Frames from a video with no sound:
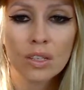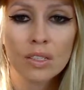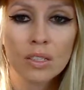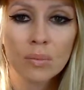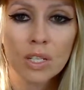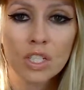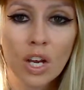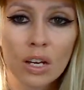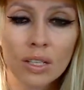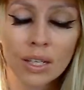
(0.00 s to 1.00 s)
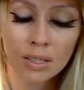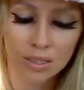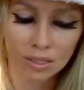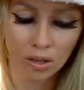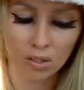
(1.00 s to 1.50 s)
This could be juggling.
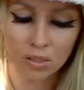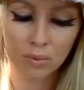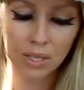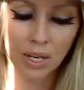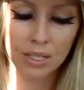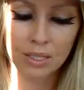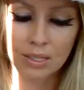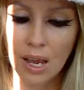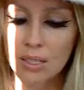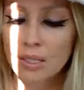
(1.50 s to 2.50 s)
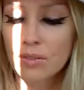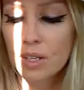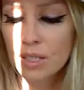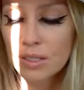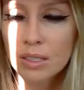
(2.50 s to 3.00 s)
This could also be
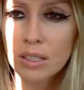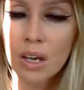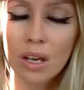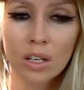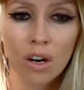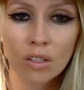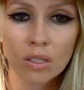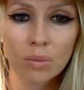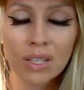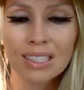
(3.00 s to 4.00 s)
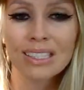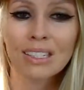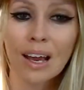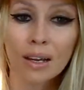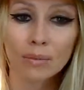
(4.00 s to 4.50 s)
indecisiveness. It could also be it's
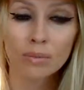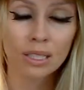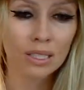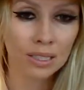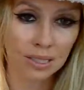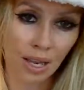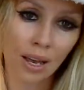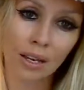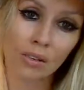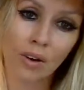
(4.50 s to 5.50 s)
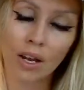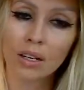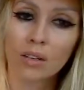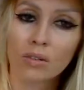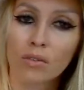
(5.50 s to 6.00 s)
time to decide,
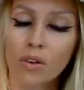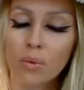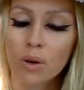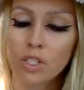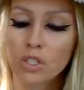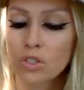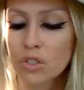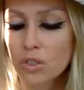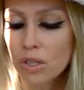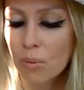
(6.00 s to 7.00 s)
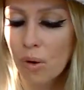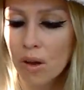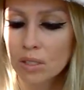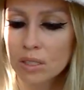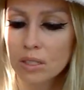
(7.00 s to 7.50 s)
right, for what you truly
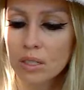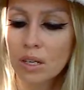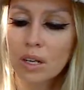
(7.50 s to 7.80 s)
want.